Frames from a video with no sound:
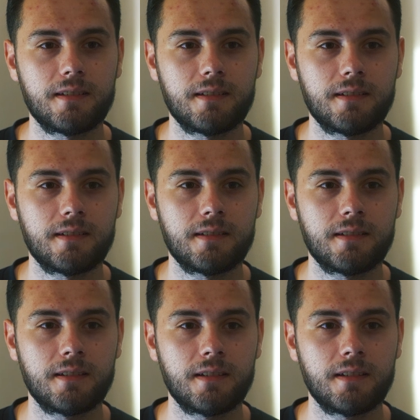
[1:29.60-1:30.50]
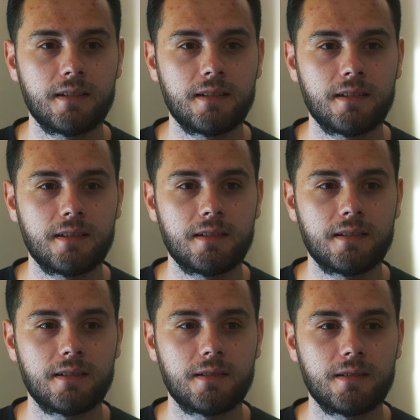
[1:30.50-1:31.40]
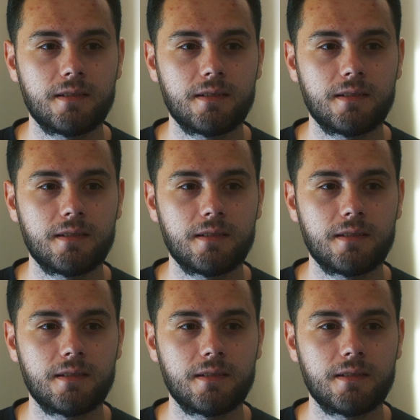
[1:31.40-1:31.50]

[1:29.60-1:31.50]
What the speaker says: Nobody speaks.